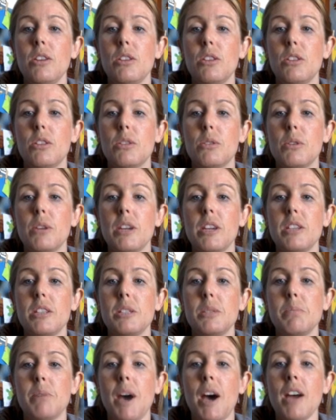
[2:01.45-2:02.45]
3
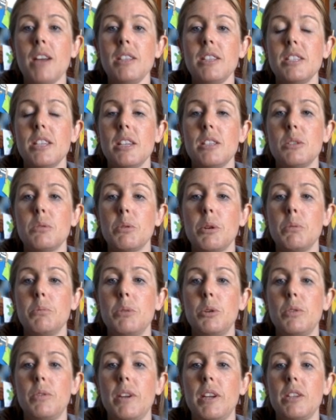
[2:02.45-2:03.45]
spots since we're
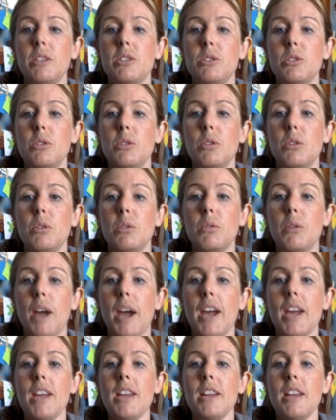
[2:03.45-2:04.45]
moving to the
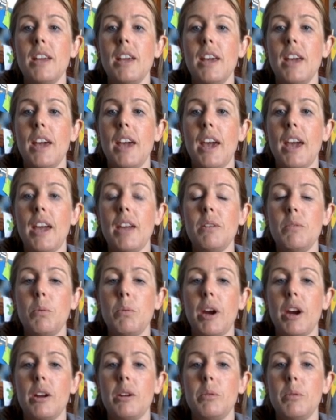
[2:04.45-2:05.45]
right. And
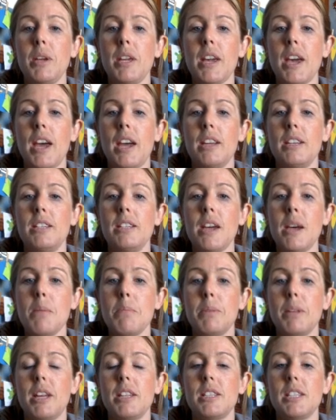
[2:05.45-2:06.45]
where do we end
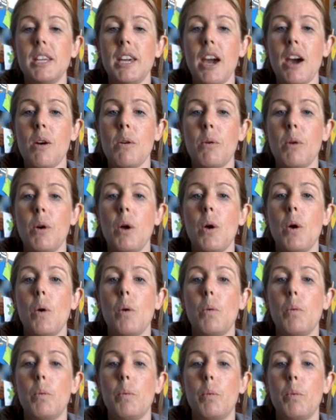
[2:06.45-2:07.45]
up? Let's count.
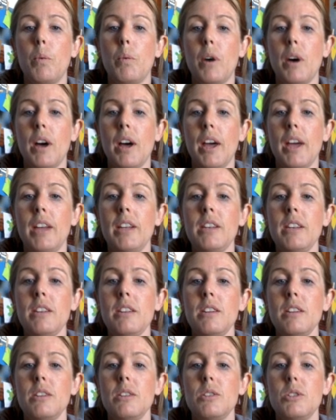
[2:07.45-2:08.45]
1,
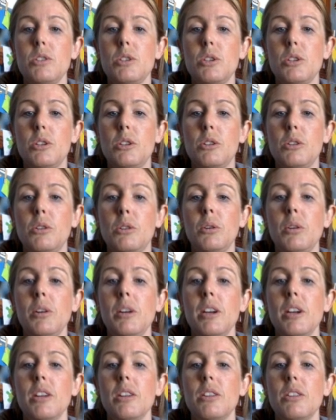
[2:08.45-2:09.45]
2,
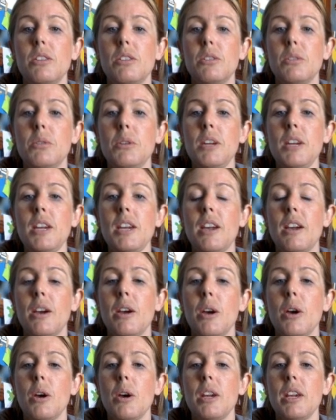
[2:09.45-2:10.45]
3.
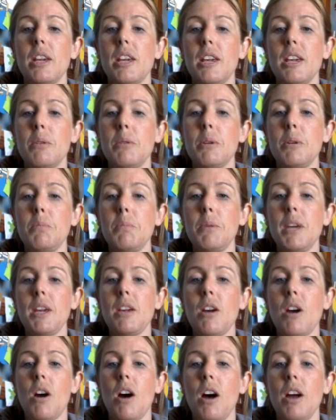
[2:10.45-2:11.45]
He would
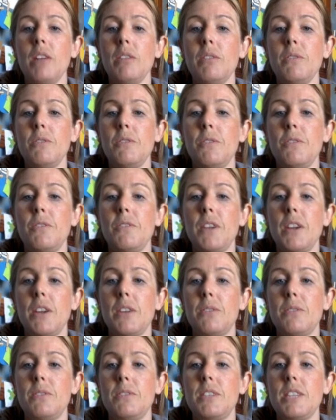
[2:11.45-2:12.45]
be on
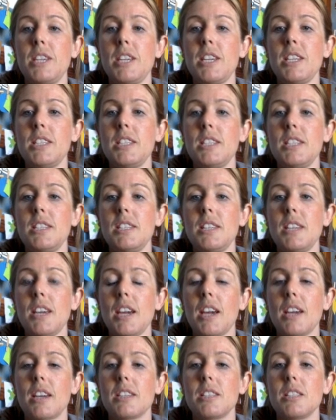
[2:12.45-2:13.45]

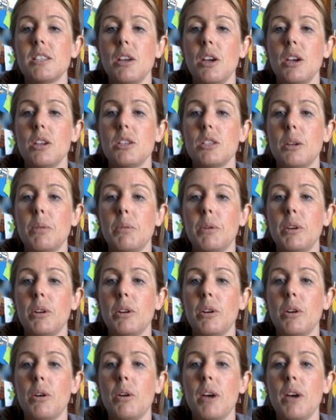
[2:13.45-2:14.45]
56. So I'm going
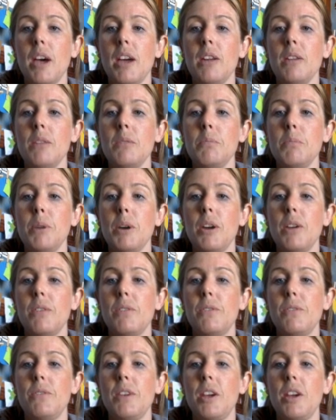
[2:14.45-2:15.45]
to go ahead and put
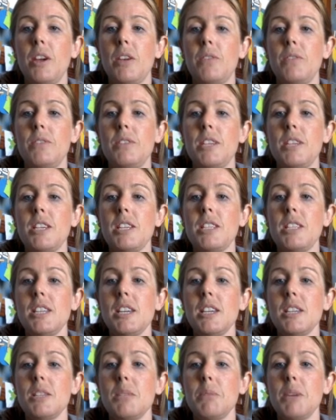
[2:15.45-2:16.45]

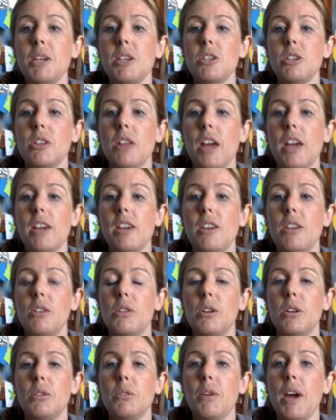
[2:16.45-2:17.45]
56. Make sure that
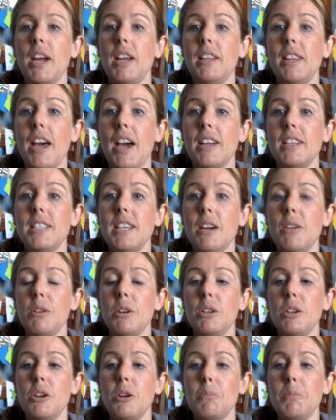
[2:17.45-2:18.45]
you're writing that down
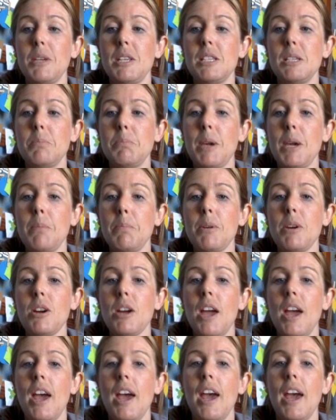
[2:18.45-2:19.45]
on your piece of
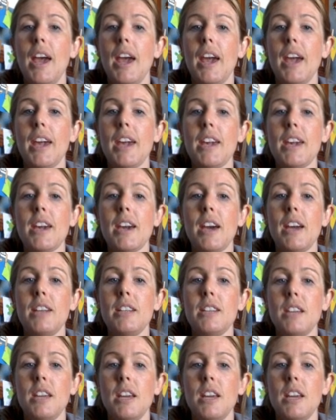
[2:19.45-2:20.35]
paper. And